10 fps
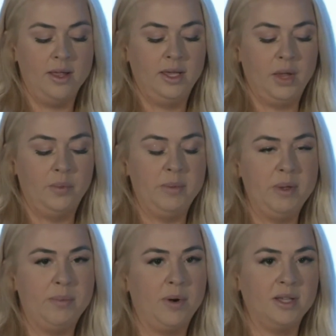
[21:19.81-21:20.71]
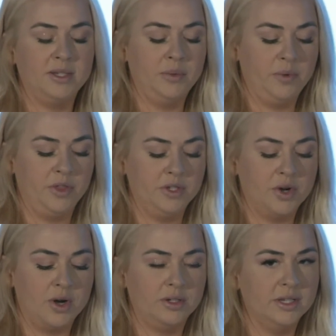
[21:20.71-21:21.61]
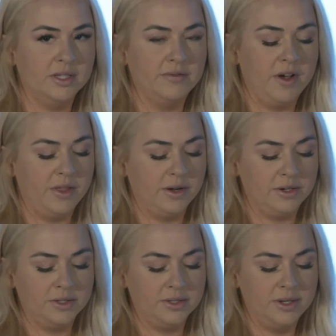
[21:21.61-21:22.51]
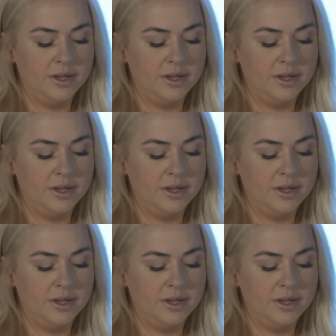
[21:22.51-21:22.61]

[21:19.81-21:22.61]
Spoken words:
can we be present with the darkness of others.